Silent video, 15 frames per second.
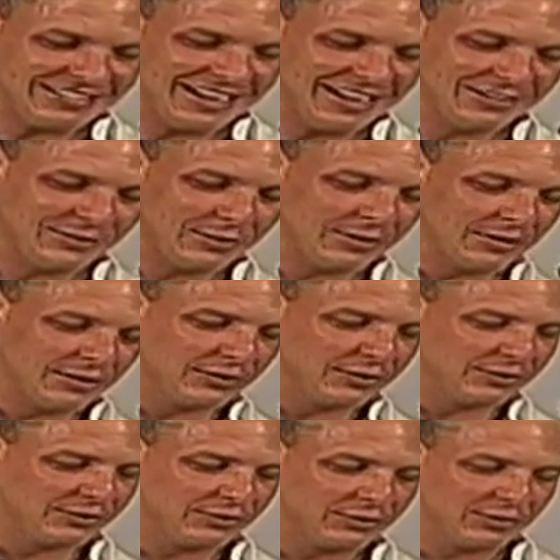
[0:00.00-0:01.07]
century who
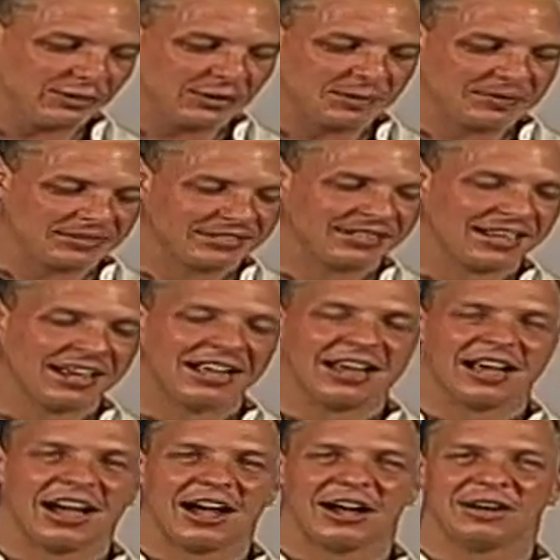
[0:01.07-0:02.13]
introduced the tulips,
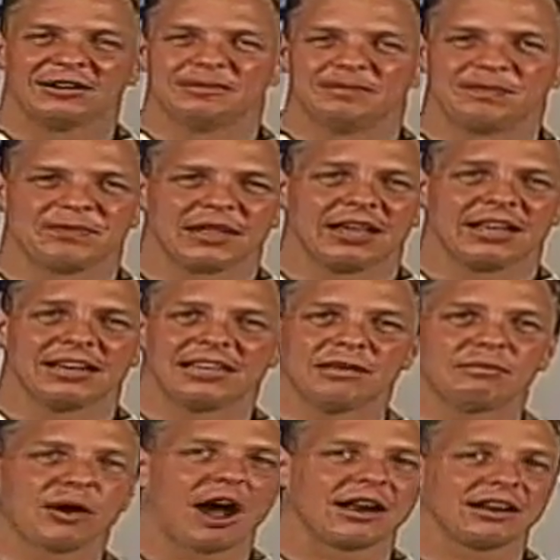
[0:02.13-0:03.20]
and he
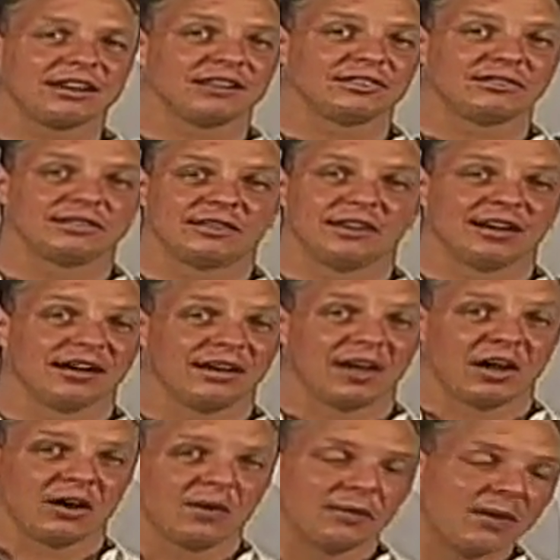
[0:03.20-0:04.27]
brought in
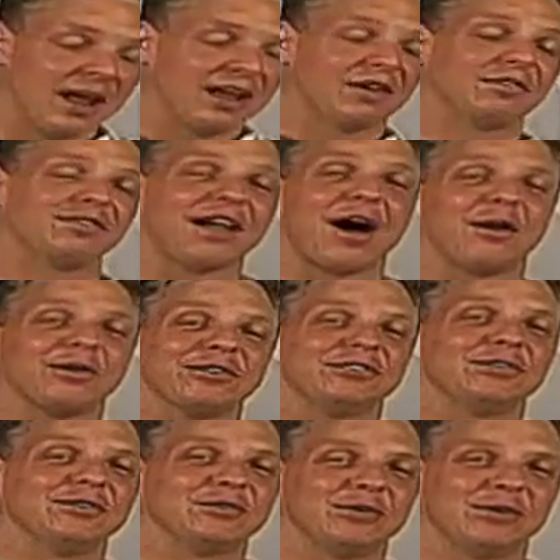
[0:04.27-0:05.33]
an array of flowers.
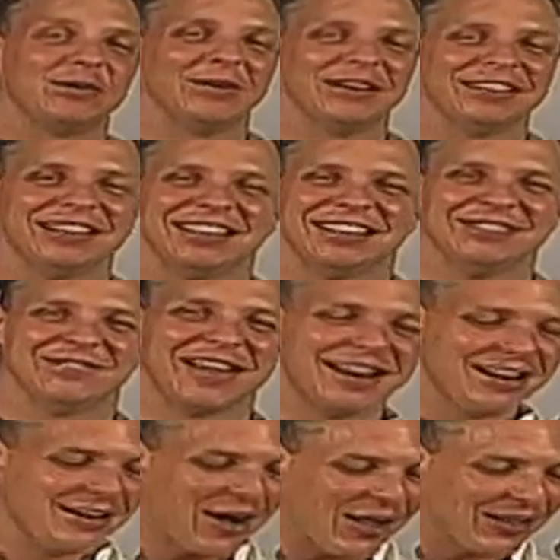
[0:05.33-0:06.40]
He was the one that
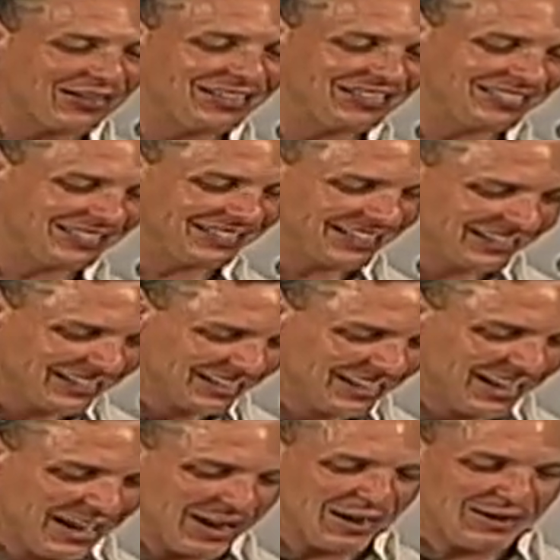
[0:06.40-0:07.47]
invented all these.
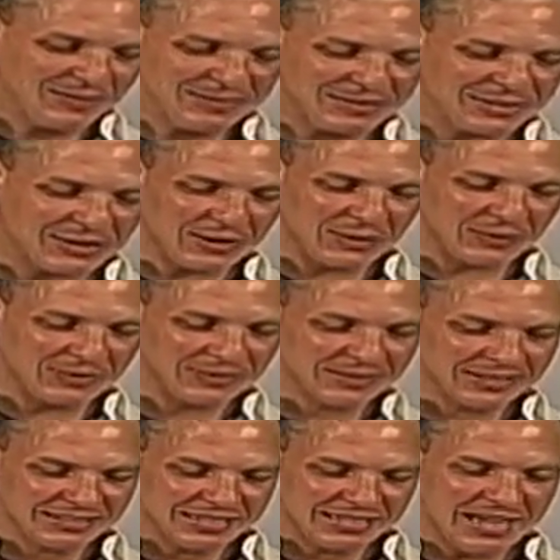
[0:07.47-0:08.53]
So
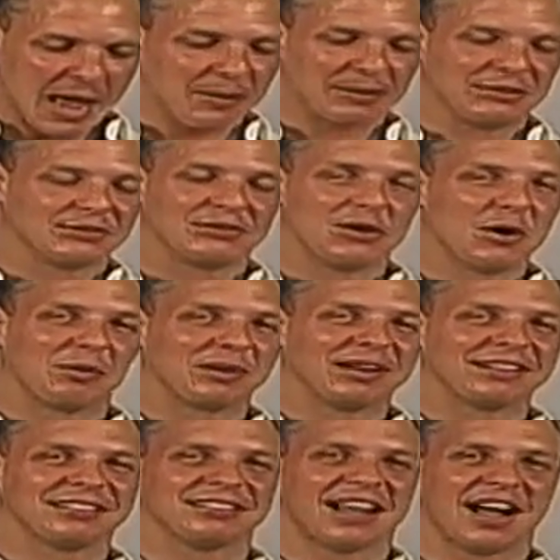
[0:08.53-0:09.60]
yeah, but there's no
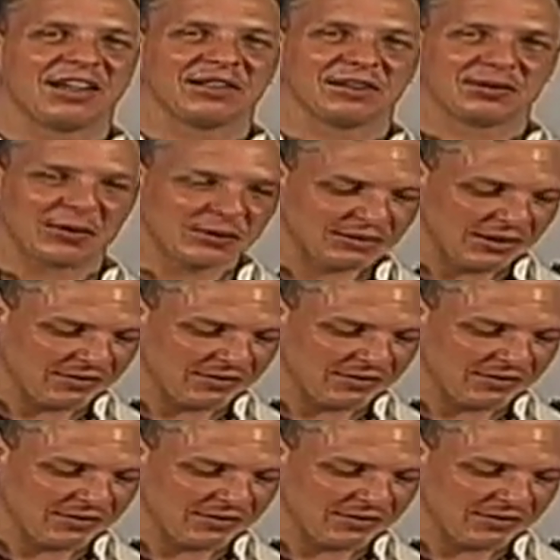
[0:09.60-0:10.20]
place in Holland that grows